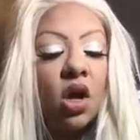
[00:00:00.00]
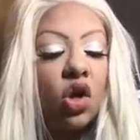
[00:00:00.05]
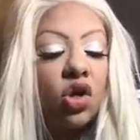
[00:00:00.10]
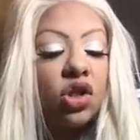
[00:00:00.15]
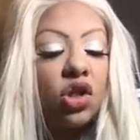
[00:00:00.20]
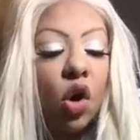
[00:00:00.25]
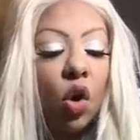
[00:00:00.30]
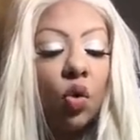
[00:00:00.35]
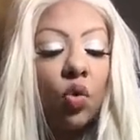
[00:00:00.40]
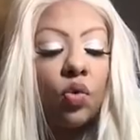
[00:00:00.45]

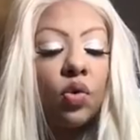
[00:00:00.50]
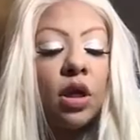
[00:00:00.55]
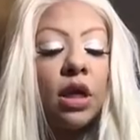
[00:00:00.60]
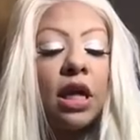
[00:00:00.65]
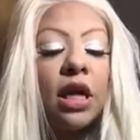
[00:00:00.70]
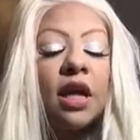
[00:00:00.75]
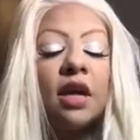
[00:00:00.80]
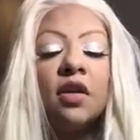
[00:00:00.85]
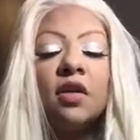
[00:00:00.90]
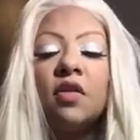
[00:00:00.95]
So
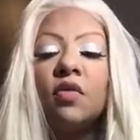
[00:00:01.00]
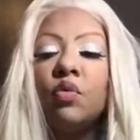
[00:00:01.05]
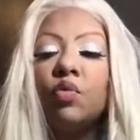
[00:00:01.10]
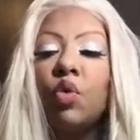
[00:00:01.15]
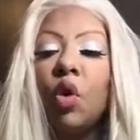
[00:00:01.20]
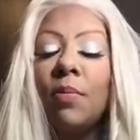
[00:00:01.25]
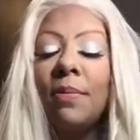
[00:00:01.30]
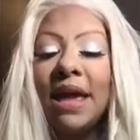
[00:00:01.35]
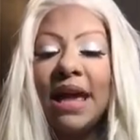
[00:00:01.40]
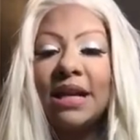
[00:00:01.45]

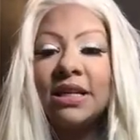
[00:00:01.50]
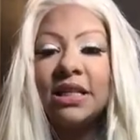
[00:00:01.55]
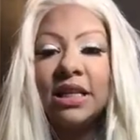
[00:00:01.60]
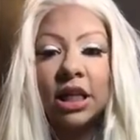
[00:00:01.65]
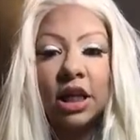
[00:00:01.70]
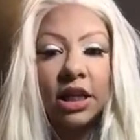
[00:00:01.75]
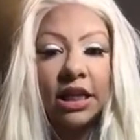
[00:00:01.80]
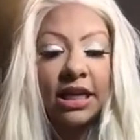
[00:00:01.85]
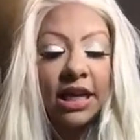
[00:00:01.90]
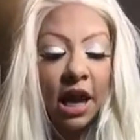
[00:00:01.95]

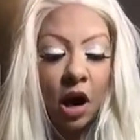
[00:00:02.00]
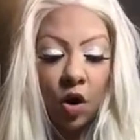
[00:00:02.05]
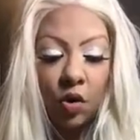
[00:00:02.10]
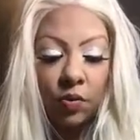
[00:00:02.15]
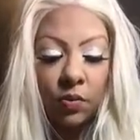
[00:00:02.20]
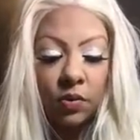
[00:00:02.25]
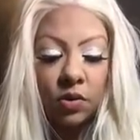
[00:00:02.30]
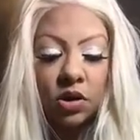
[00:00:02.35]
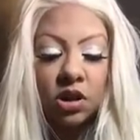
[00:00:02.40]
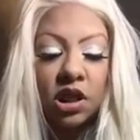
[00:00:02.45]
romantically
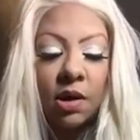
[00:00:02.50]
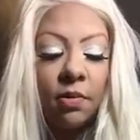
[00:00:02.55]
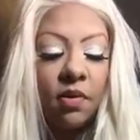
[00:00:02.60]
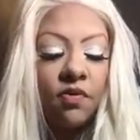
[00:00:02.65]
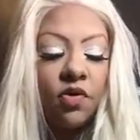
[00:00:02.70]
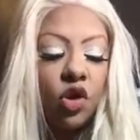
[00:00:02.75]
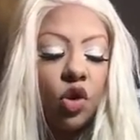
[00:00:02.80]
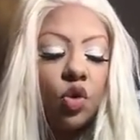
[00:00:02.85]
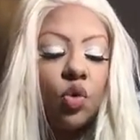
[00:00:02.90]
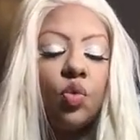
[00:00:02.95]
now, some
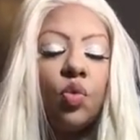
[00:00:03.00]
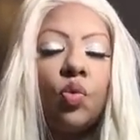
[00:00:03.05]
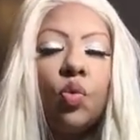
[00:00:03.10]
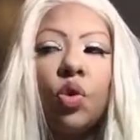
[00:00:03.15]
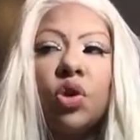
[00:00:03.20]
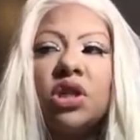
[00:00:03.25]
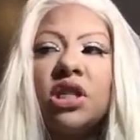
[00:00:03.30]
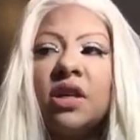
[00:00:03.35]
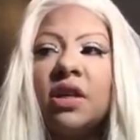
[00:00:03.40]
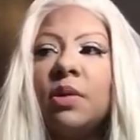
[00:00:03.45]
of you
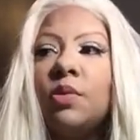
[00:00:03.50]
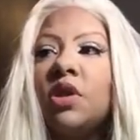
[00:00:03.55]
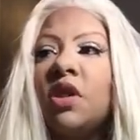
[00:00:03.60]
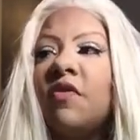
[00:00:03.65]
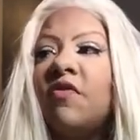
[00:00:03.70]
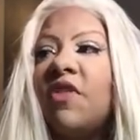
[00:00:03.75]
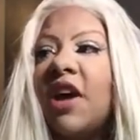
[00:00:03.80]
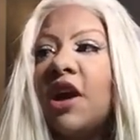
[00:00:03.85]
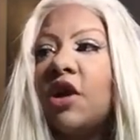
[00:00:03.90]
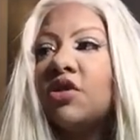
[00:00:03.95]
were dealing with
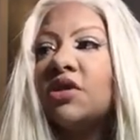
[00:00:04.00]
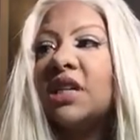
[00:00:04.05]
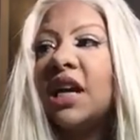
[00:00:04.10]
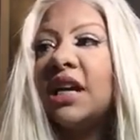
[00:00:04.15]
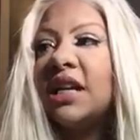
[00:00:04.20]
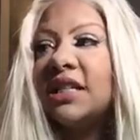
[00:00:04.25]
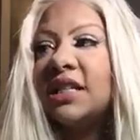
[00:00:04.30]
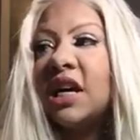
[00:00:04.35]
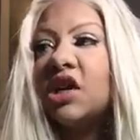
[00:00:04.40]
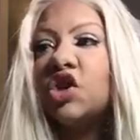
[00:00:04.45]
a fire
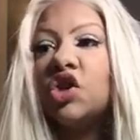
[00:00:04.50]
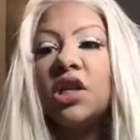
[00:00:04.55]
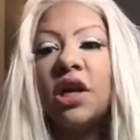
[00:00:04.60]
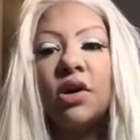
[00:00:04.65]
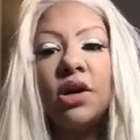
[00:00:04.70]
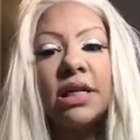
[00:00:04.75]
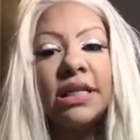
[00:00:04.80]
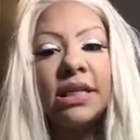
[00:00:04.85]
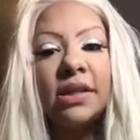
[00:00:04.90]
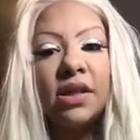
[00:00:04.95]
sign, a
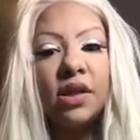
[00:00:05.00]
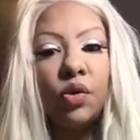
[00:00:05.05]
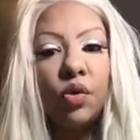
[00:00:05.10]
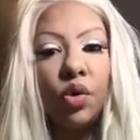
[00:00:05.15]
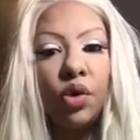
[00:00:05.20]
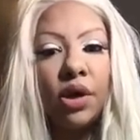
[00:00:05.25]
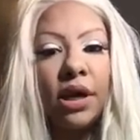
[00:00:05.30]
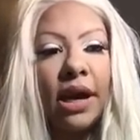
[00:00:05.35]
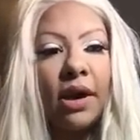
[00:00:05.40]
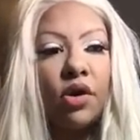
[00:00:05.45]
Sagittarius, a Leo,
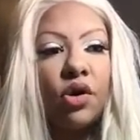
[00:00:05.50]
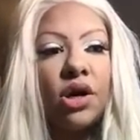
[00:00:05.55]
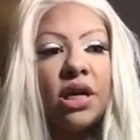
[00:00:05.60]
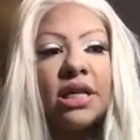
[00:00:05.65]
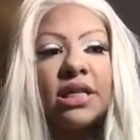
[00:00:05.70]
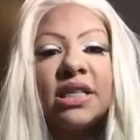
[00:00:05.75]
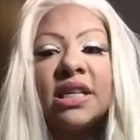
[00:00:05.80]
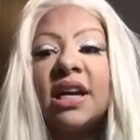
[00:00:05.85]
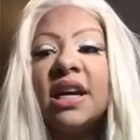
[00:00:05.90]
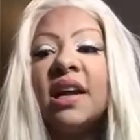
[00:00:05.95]
or an
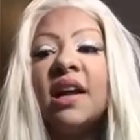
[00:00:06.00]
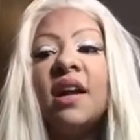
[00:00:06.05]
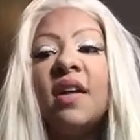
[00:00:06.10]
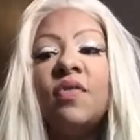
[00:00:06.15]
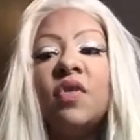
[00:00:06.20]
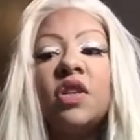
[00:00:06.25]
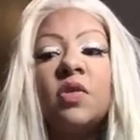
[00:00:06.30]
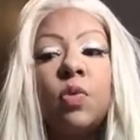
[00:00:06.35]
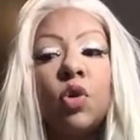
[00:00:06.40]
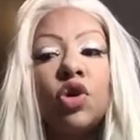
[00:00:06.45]
Aries.
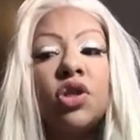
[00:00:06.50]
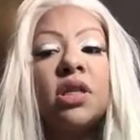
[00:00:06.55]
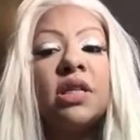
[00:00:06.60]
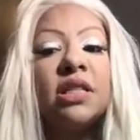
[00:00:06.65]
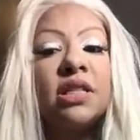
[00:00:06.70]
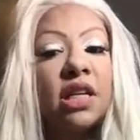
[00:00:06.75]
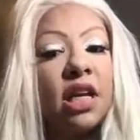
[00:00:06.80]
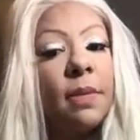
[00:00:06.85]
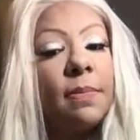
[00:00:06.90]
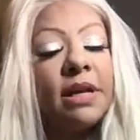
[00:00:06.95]
This person
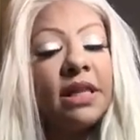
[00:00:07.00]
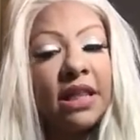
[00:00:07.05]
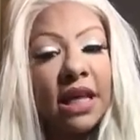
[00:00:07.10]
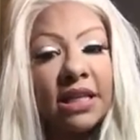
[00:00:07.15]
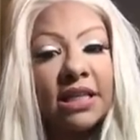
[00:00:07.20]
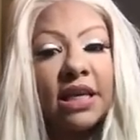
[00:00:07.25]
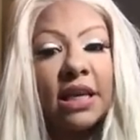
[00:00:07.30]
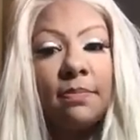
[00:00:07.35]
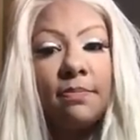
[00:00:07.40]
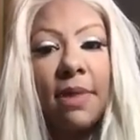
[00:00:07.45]
is going to be
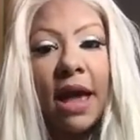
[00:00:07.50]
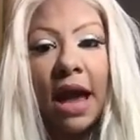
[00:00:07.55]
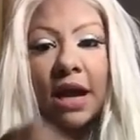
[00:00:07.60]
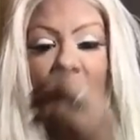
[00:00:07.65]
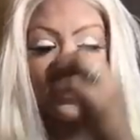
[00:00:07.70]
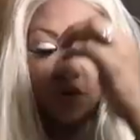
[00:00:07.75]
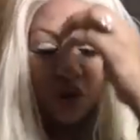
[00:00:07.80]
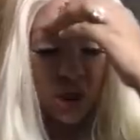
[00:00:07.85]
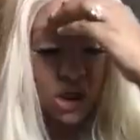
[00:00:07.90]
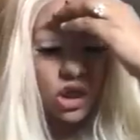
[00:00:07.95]
less
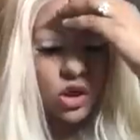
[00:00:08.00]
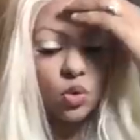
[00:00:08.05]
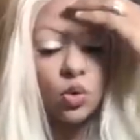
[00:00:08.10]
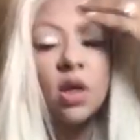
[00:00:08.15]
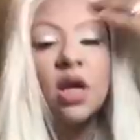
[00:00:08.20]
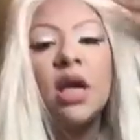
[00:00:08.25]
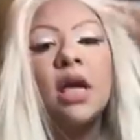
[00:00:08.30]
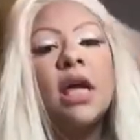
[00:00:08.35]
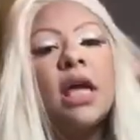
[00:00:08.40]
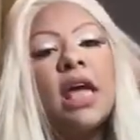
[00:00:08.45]
combative to you.
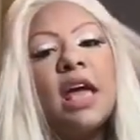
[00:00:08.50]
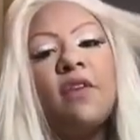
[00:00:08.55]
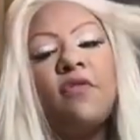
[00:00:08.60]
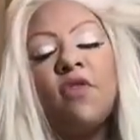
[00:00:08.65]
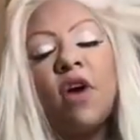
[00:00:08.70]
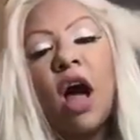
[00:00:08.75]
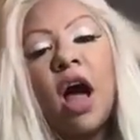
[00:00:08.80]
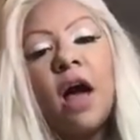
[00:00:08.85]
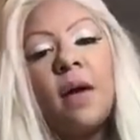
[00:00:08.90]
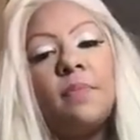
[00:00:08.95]

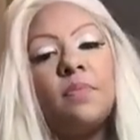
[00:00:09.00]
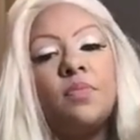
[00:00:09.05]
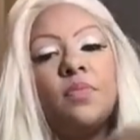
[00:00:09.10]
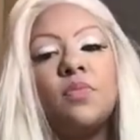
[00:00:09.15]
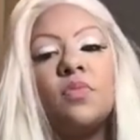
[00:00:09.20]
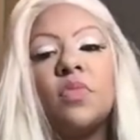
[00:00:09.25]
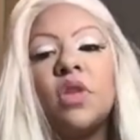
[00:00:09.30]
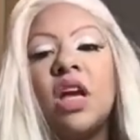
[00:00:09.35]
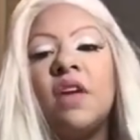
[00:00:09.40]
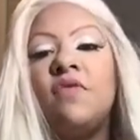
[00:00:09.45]

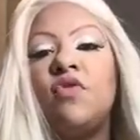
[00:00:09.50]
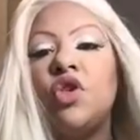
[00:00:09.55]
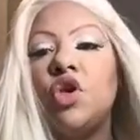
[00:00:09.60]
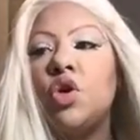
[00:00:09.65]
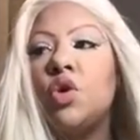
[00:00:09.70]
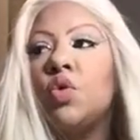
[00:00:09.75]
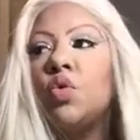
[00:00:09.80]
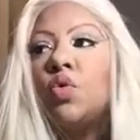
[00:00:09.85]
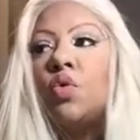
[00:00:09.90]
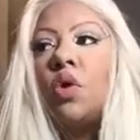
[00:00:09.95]
If
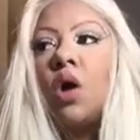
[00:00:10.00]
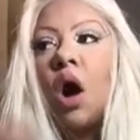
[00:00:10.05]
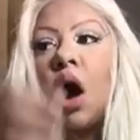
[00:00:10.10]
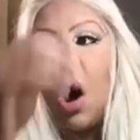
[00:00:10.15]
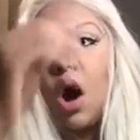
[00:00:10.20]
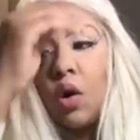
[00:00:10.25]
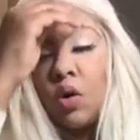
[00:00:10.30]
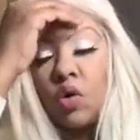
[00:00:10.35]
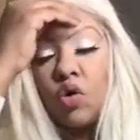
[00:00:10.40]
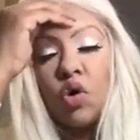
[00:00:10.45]
you
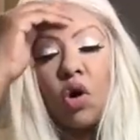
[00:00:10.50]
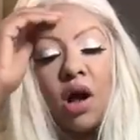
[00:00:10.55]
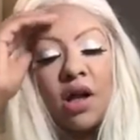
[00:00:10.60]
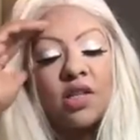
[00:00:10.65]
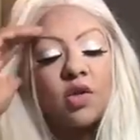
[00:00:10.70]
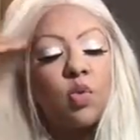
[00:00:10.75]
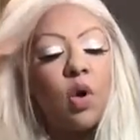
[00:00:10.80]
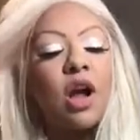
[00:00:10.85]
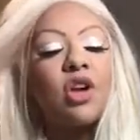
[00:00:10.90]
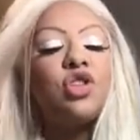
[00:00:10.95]
are
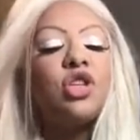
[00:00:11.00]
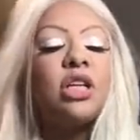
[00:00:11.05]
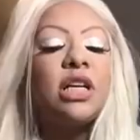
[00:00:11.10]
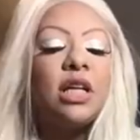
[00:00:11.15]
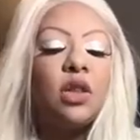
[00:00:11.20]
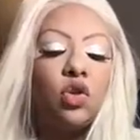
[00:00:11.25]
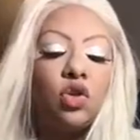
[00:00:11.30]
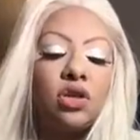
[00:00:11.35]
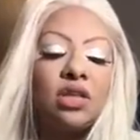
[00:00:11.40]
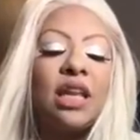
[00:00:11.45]
cross-watching,
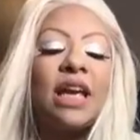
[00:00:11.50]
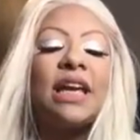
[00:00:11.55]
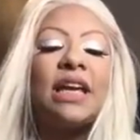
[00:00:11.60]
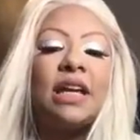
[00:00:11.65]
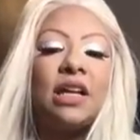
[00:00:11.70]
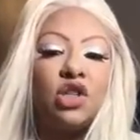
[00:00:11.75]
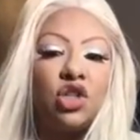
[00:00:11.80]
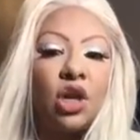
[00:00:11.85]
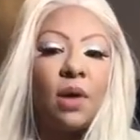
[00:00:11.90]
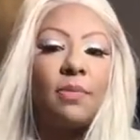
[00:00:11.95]
it looks like
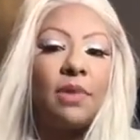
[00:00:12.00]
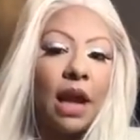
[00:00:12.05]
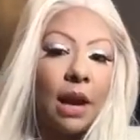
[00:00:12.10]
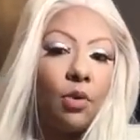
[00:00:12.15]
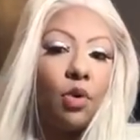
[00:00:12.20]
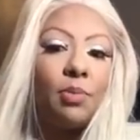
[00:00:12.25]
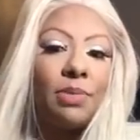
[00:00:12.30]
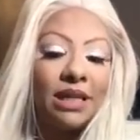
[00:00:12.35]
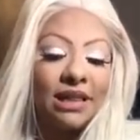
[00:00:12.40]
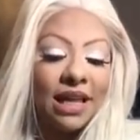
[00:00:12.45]
a Gemini
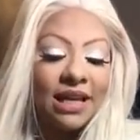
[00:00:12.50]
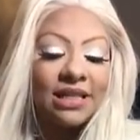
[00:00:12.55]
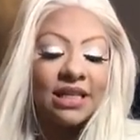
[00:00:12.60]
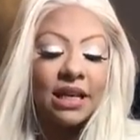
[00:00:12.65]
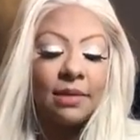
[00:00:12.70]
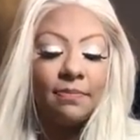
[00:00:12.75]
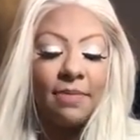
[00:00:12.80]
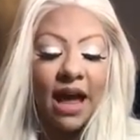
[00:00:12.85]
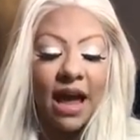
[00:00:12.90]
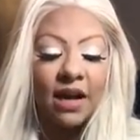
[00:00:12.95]
will be less
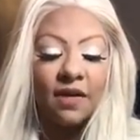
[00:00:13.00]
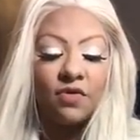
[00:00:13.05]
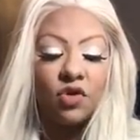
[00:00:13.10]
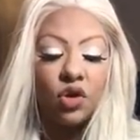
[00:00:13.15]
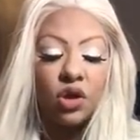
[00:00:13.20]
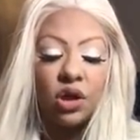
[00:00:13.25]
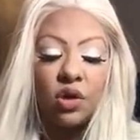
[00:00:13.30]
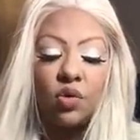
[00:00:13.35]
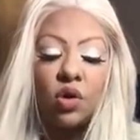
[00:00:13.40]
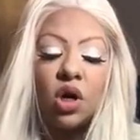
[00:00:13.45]
combative
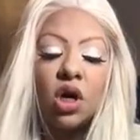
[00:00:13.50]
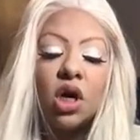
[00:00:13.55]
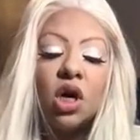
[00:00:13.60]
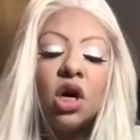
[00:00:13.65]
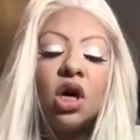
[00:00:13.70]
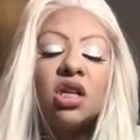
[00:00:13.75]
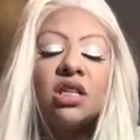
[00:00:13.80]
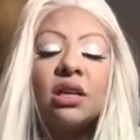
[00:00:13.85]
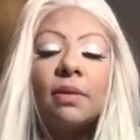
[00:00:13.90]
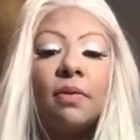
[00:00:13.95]
to you.
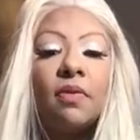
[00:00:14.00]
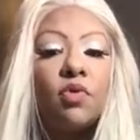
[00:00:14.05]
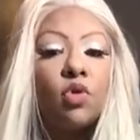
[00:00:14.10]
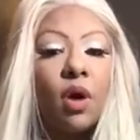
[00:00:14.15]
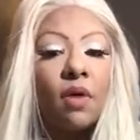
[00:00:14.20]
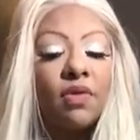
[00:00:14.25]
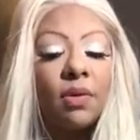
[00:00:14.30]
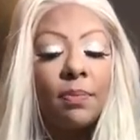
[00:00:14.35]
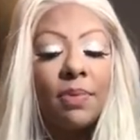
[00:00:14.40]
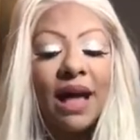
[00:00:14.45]
Some of you
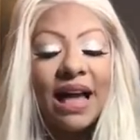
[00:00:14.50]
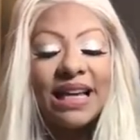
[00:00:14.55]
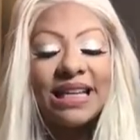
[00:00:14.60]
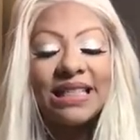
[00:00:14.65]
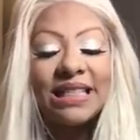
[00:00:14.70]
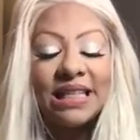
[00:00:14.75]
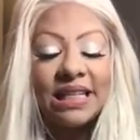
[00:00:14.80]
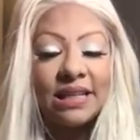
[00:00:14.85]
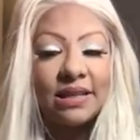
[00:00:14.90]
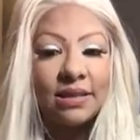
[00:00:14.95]
have a
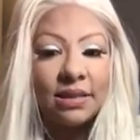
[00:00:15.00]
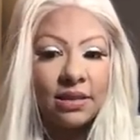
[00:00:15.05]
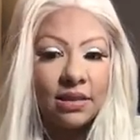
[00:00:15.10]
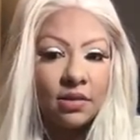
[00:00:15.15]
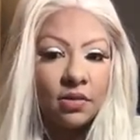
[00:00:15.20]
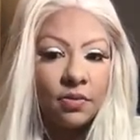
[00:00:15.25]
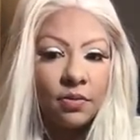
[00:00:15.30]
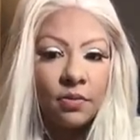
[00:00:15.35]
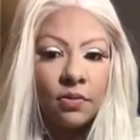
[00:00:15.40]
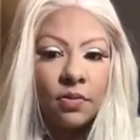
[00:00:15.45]
Pisces